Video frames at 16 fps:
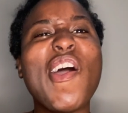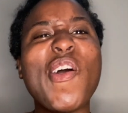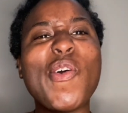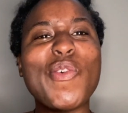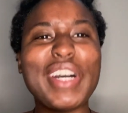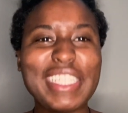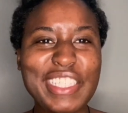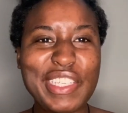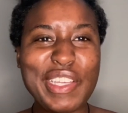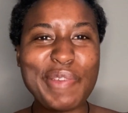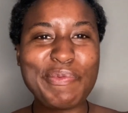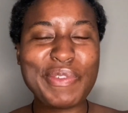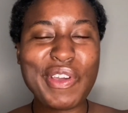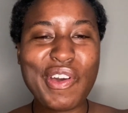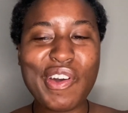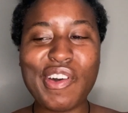What's up,
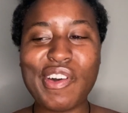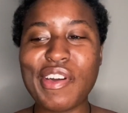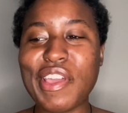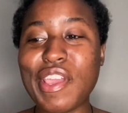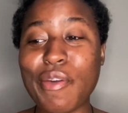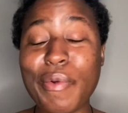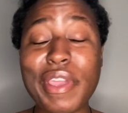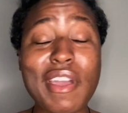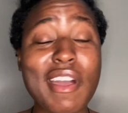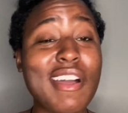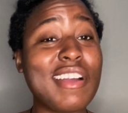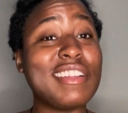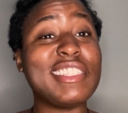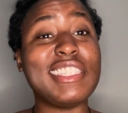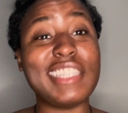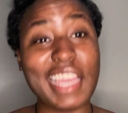y'all? Here we are,
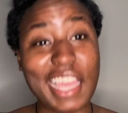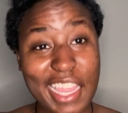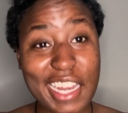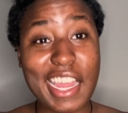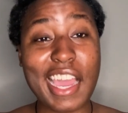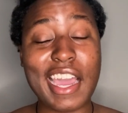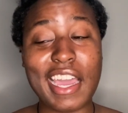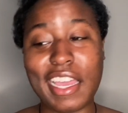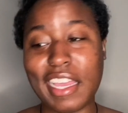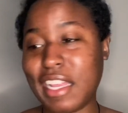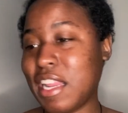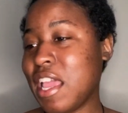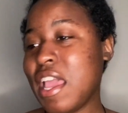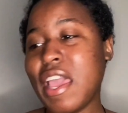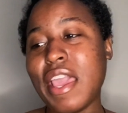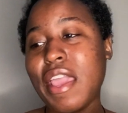day 9,
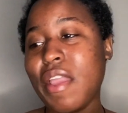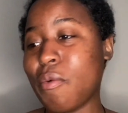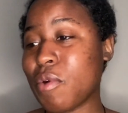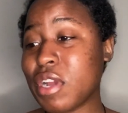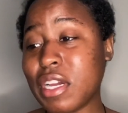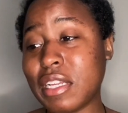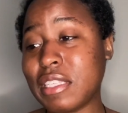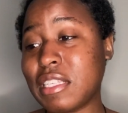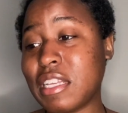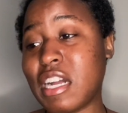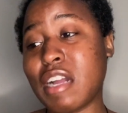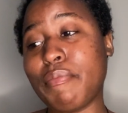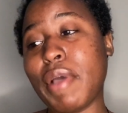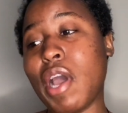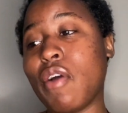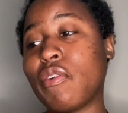and we're going to talk
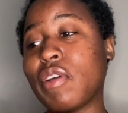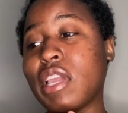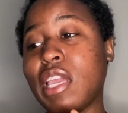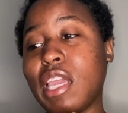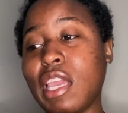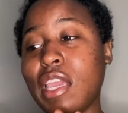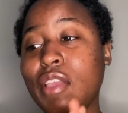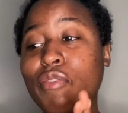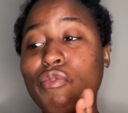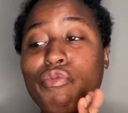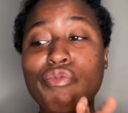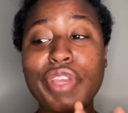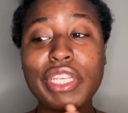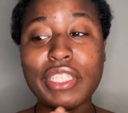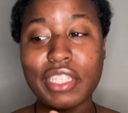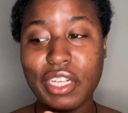about key
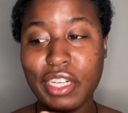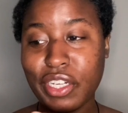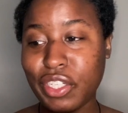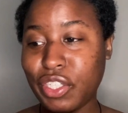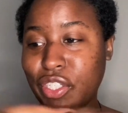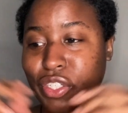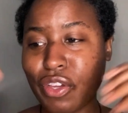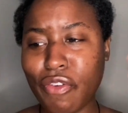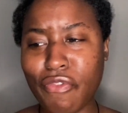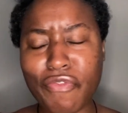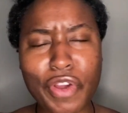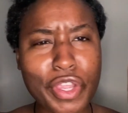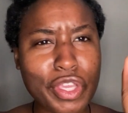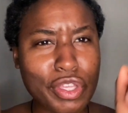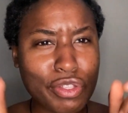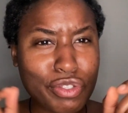research for
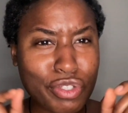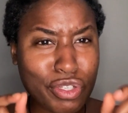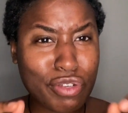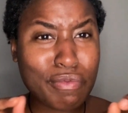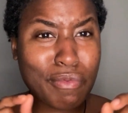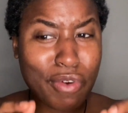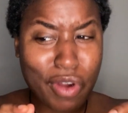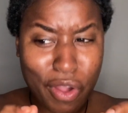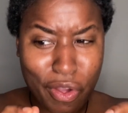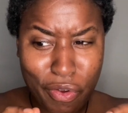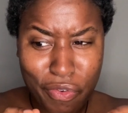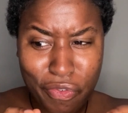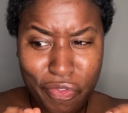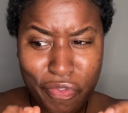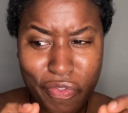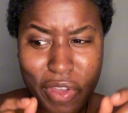YouTube
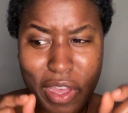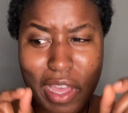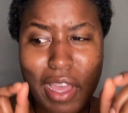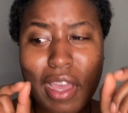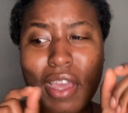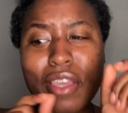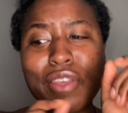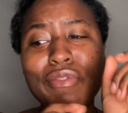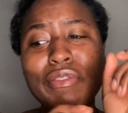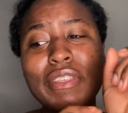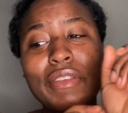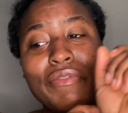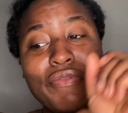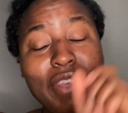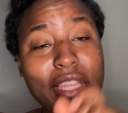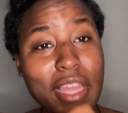growth
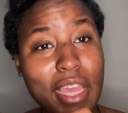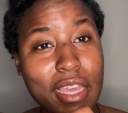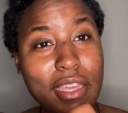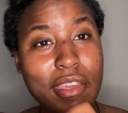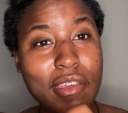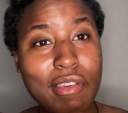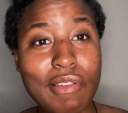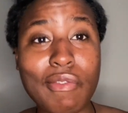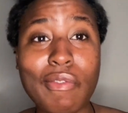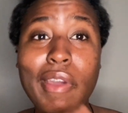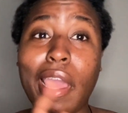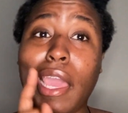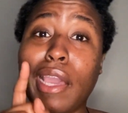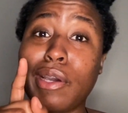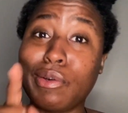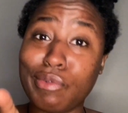using vidIQ
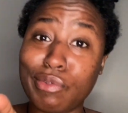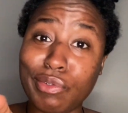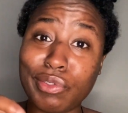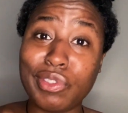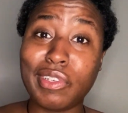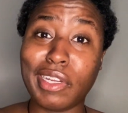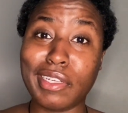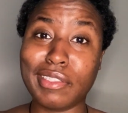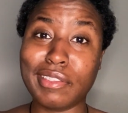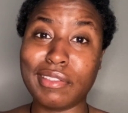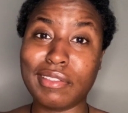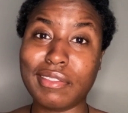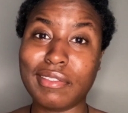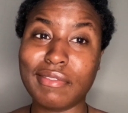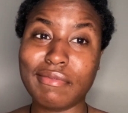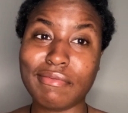and Google
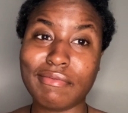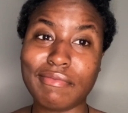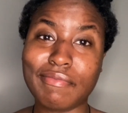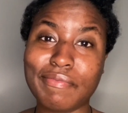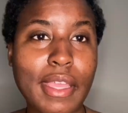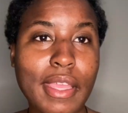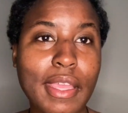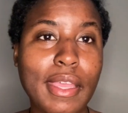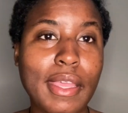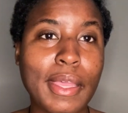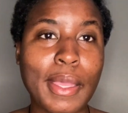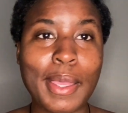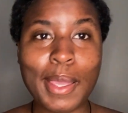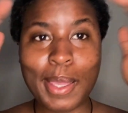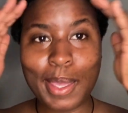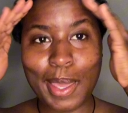Trends.
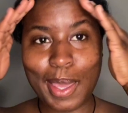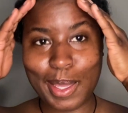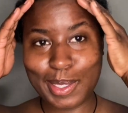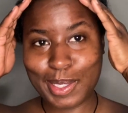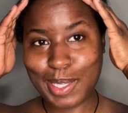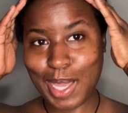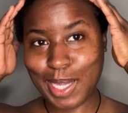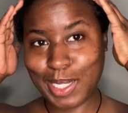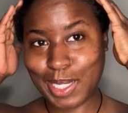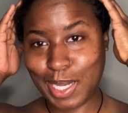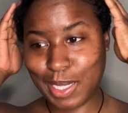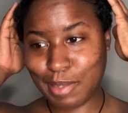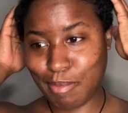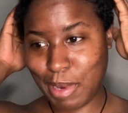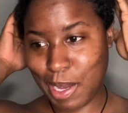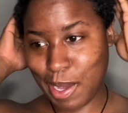Yes, I
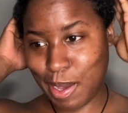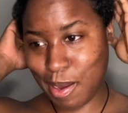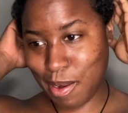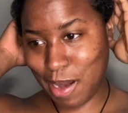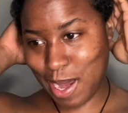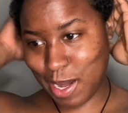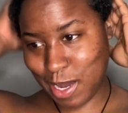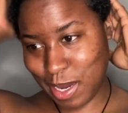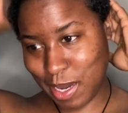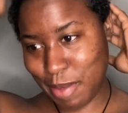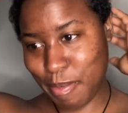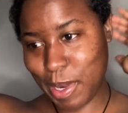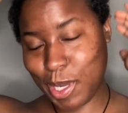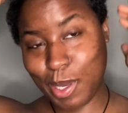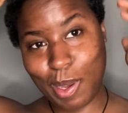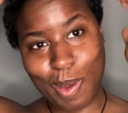changed my hair. I did it
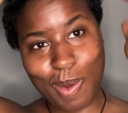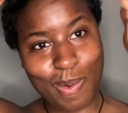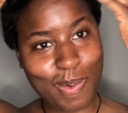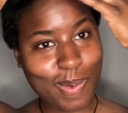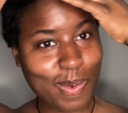myself.